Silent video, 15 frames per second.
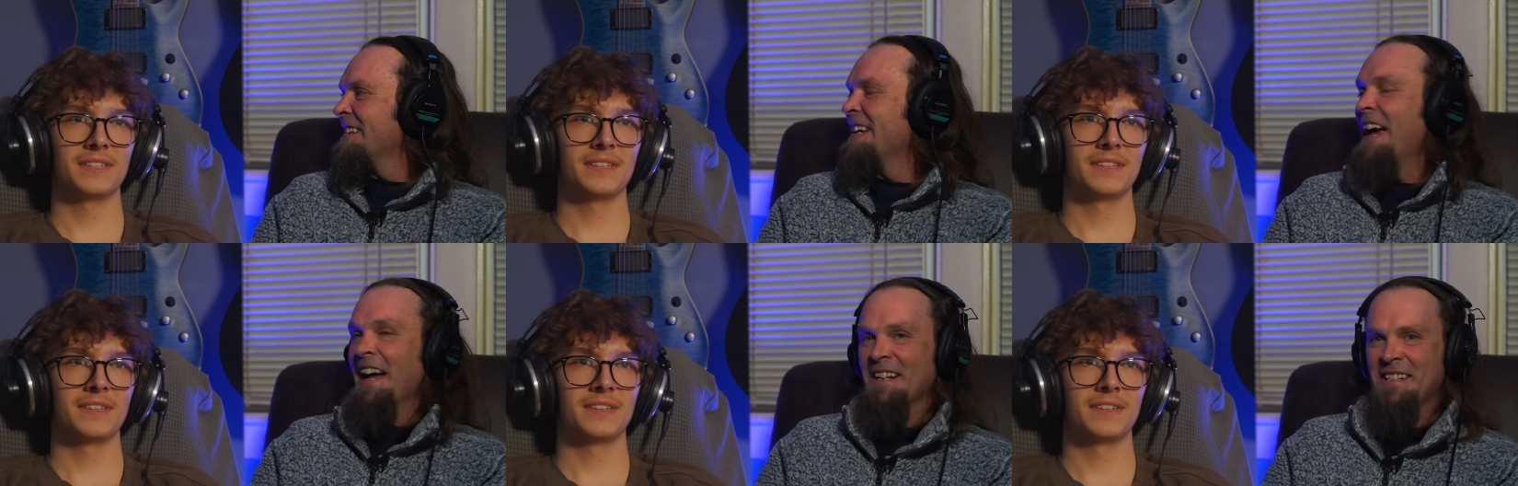
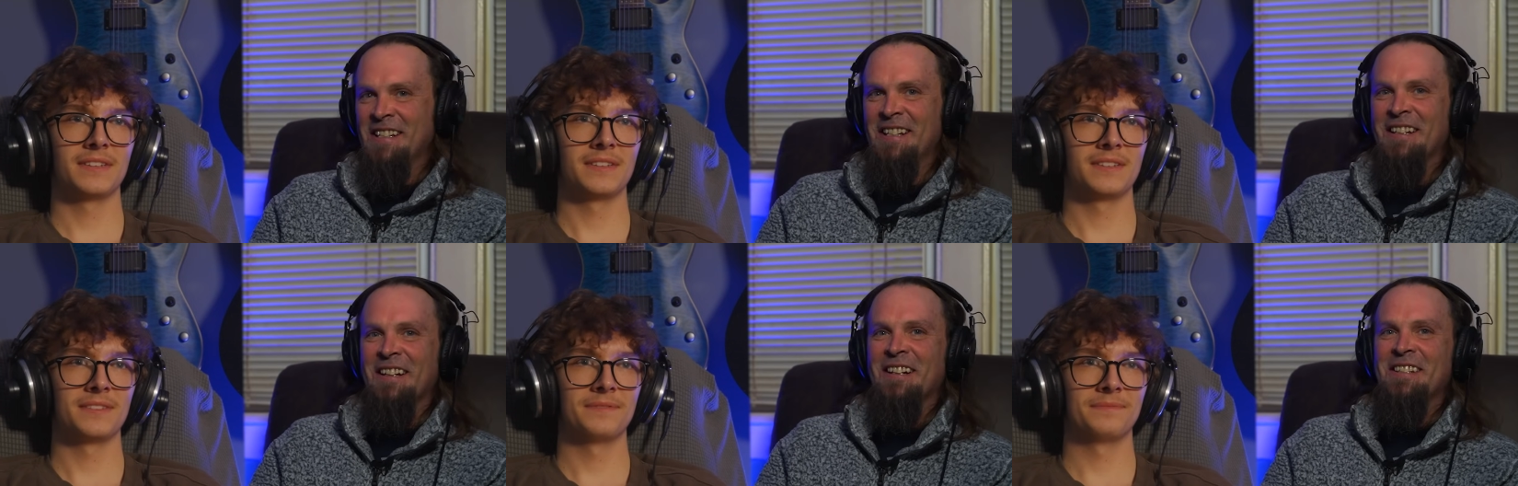
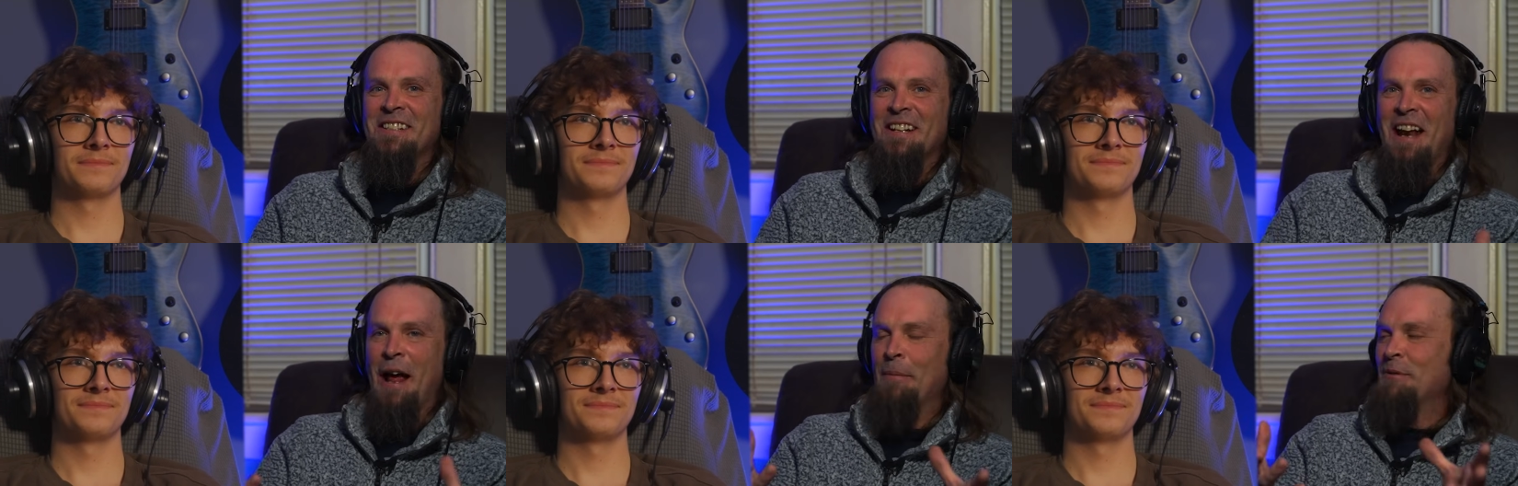Speaker 1: Yes, a
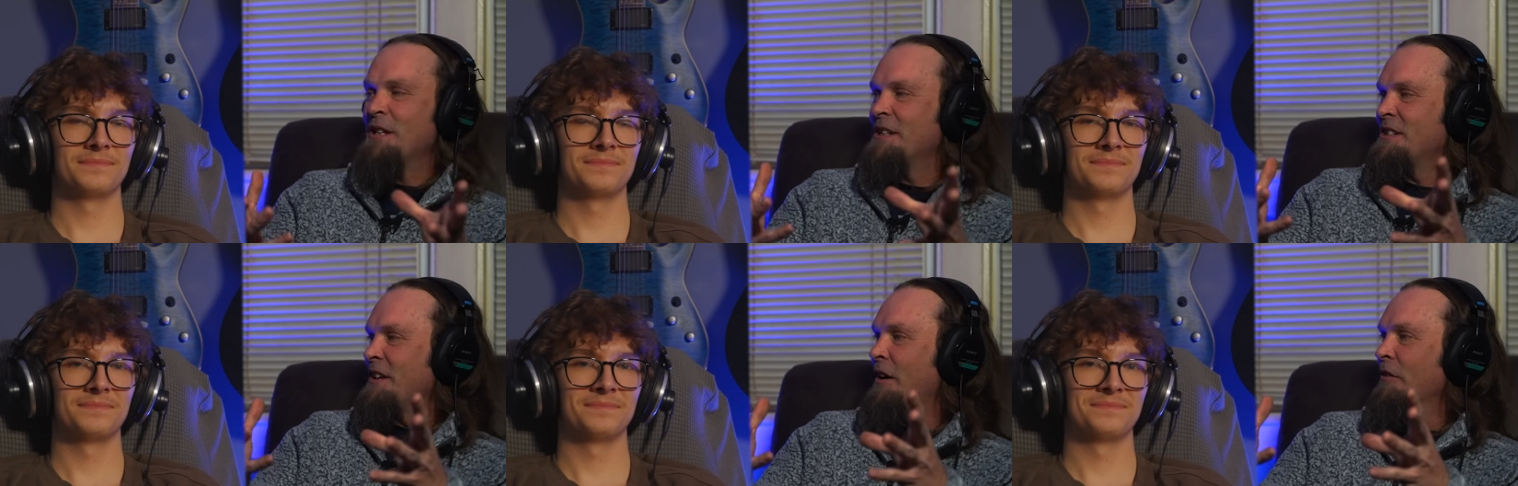
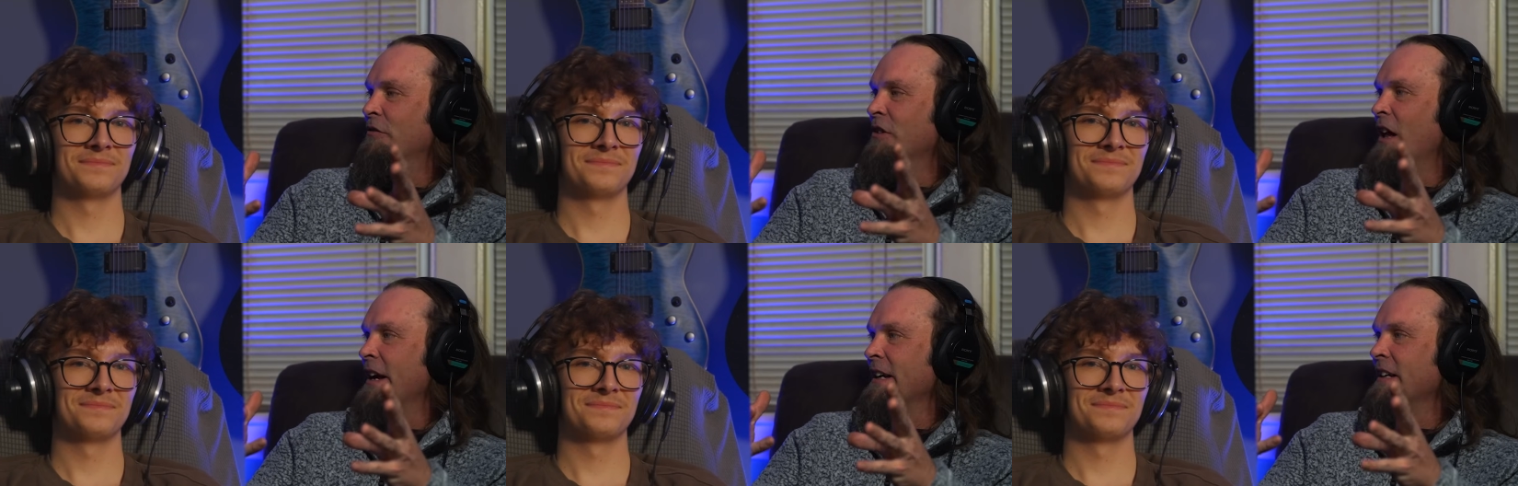synopsis of
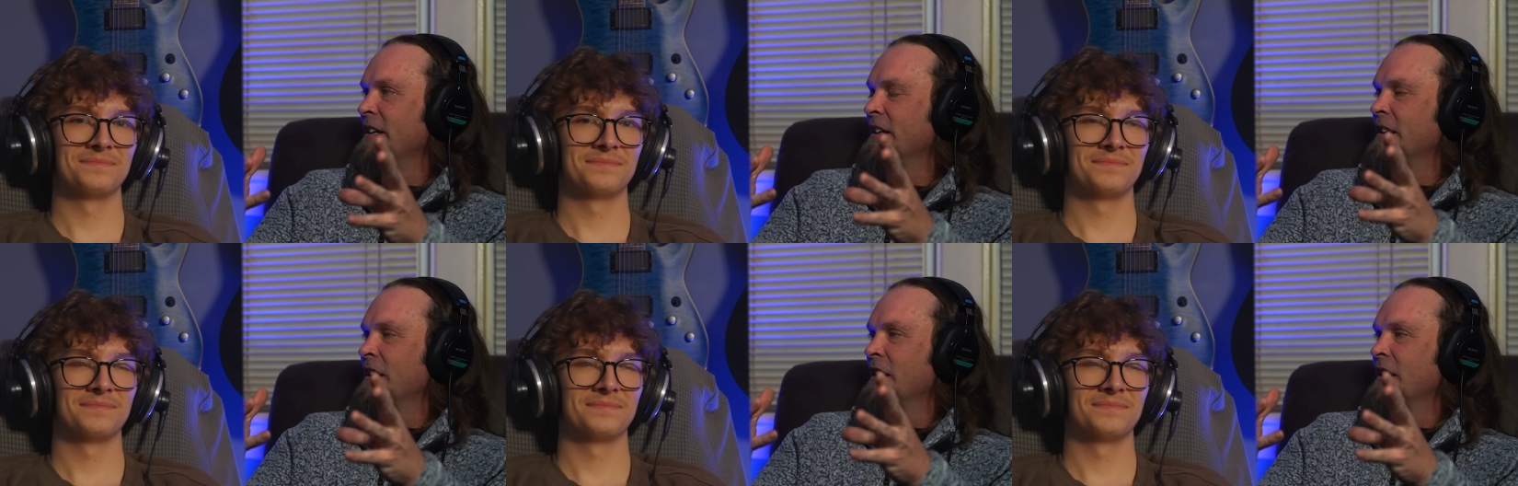like,